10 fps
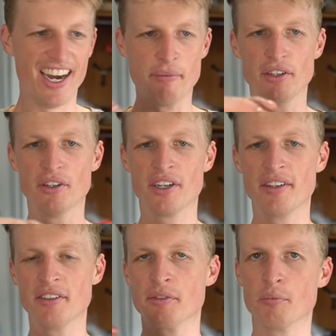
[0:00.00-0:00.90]
I've been
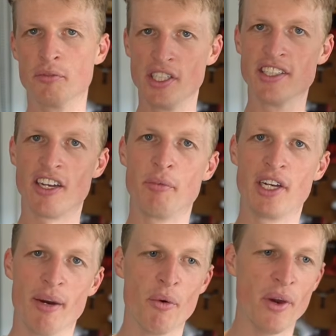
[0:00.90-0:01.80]
since I've
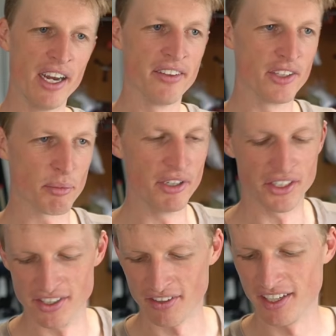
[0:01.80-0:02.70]
become aware that this
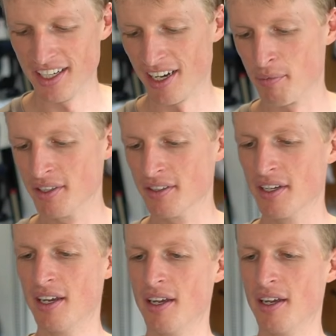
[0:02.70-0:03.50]
printer is a thing, I've been